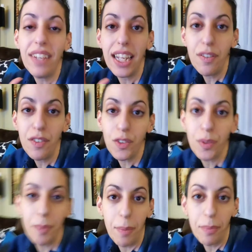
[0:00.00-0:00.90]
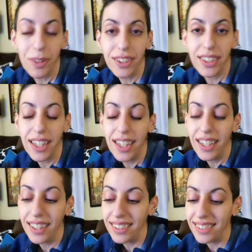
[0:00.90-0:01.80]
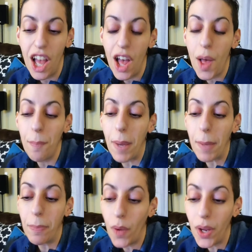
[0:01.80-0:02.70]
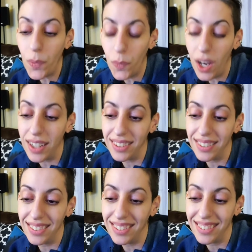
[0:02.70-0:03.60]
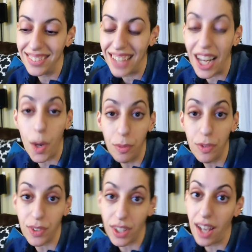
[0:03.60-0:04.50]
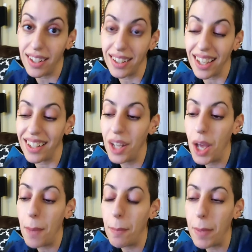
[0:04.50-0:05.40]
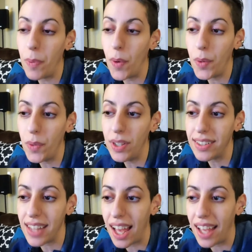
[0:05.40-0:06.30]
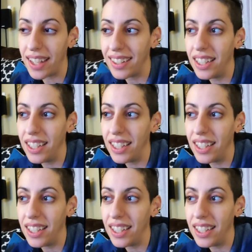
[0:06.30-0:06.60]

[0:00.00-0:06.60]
I even remembered. My point was, and I almost forgot it again, my point was that